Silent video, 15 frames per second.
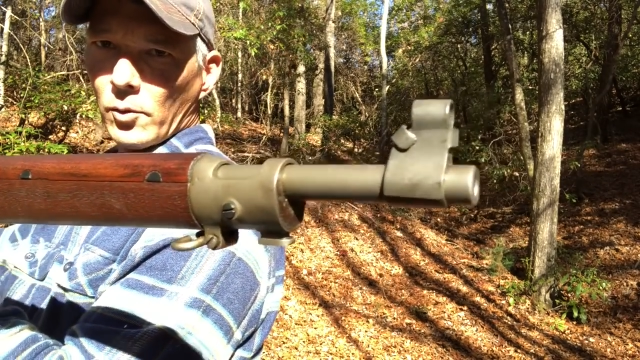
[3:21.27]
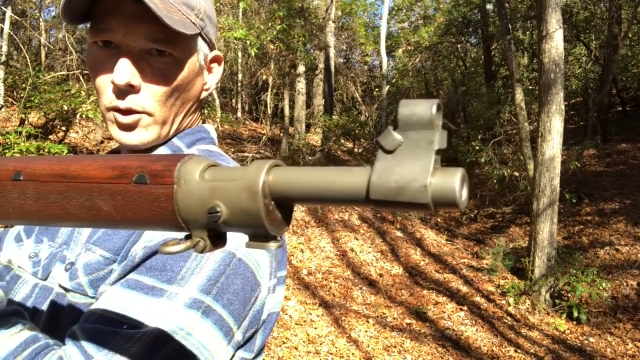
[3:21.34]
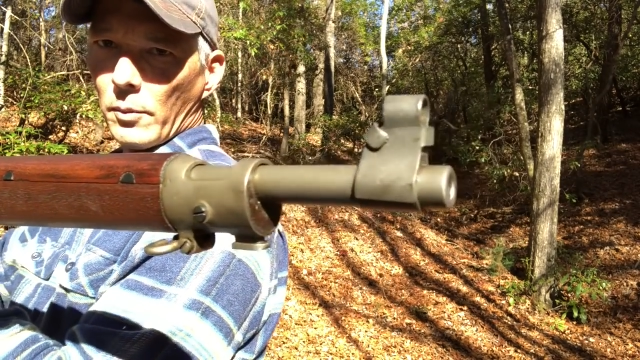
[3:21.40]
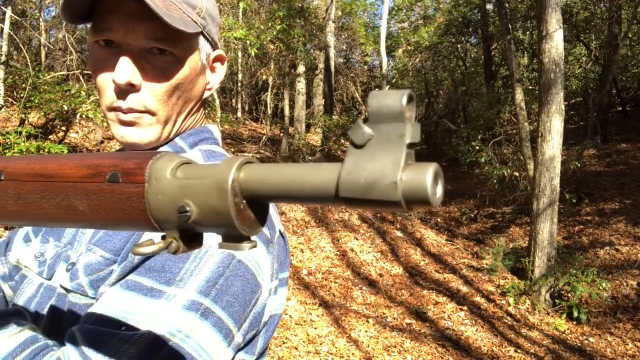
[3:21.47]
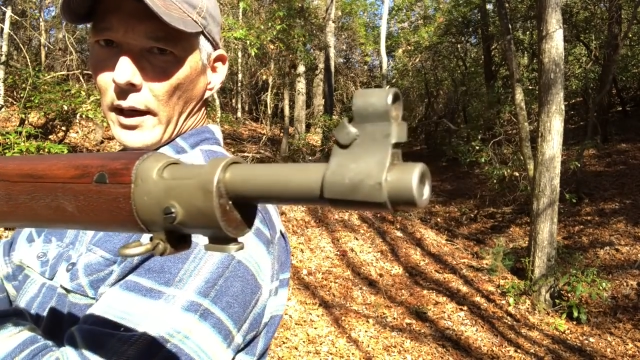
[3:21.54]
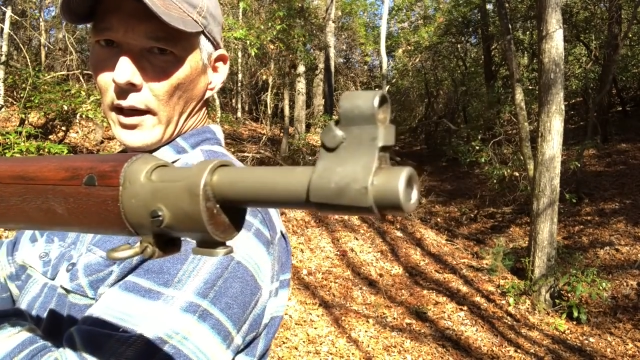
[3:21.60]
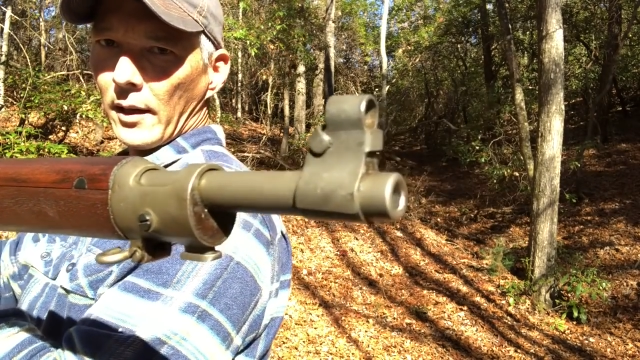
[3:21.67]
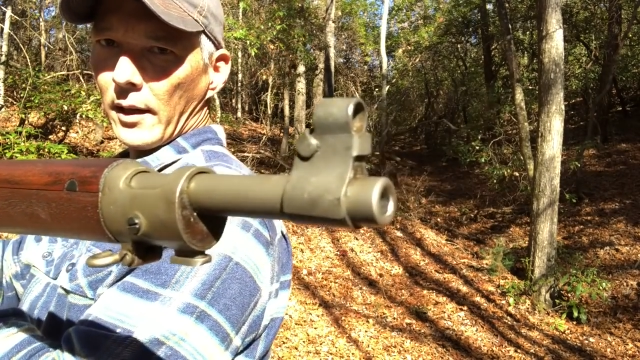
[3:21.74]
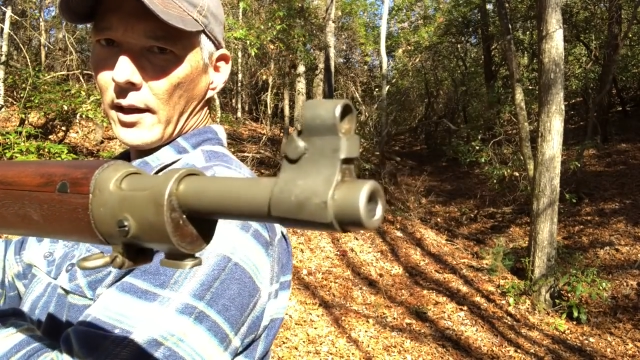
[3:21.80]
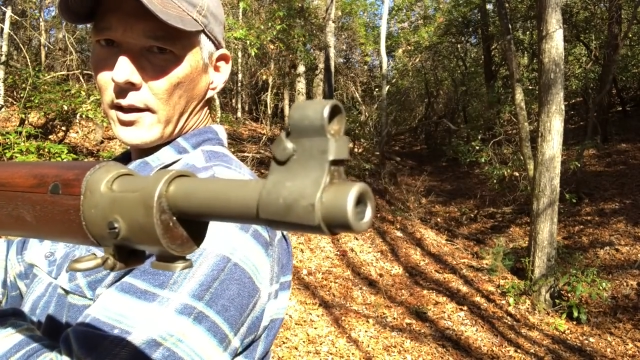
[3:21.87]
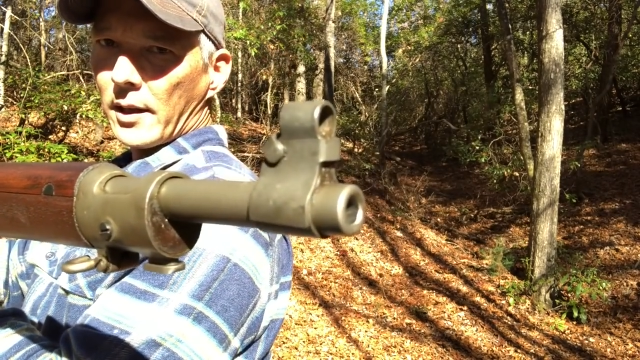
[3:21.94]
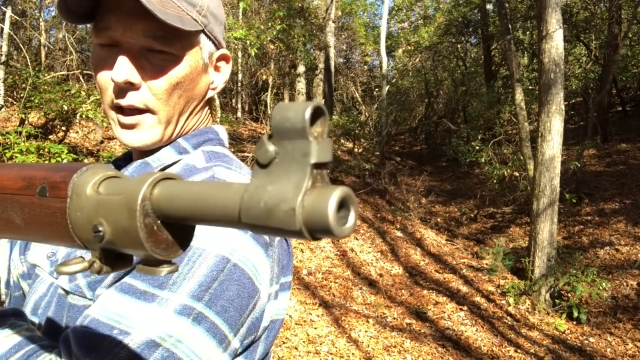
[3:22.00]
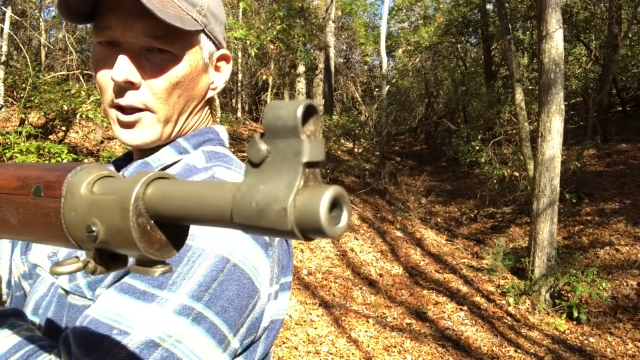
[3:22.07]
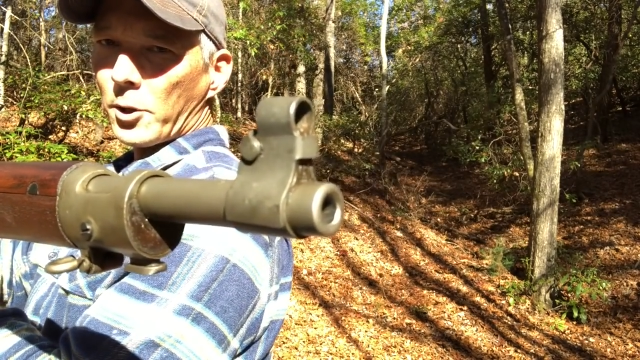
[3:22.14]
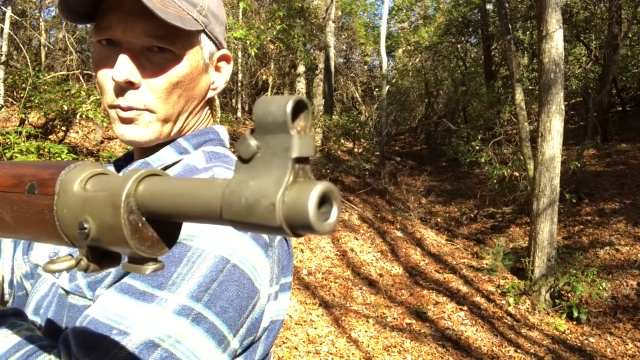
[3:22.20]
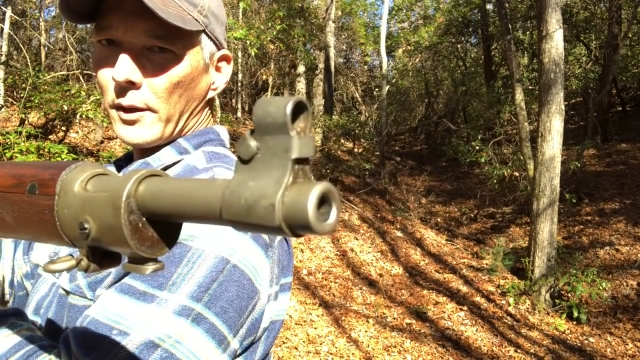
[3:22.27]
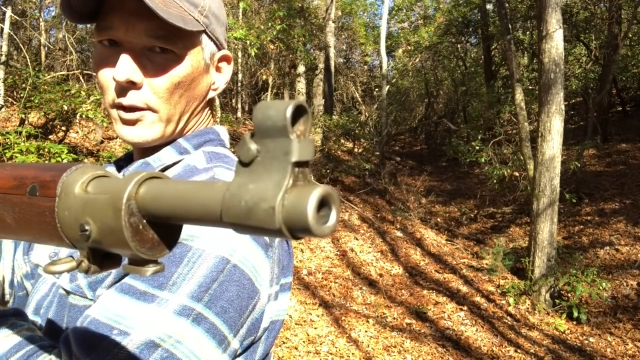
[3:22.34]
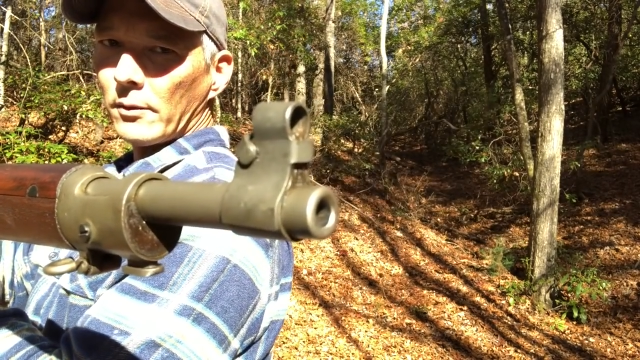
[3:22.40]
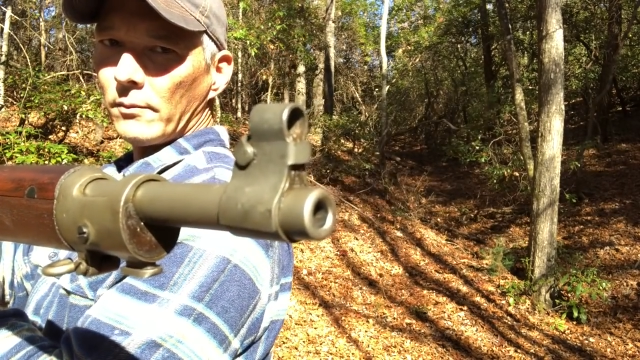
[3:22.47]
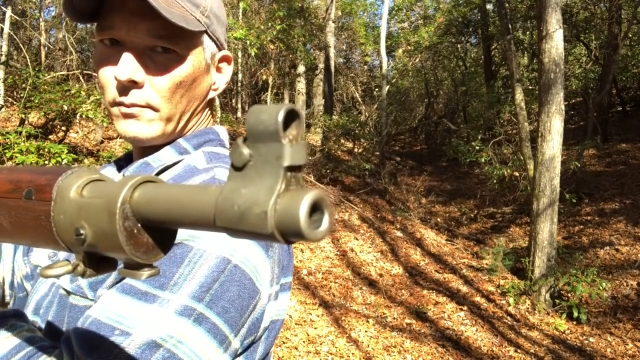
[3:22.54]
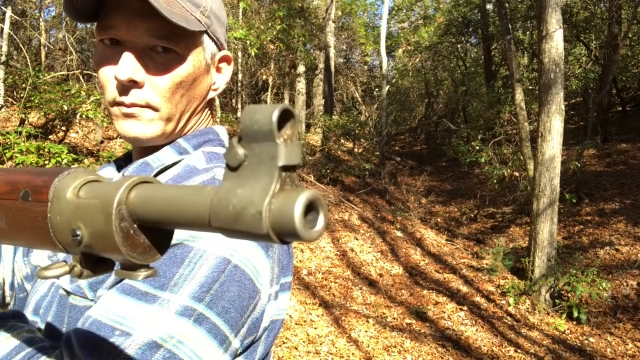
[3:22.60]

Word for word: with a bayonet attachment.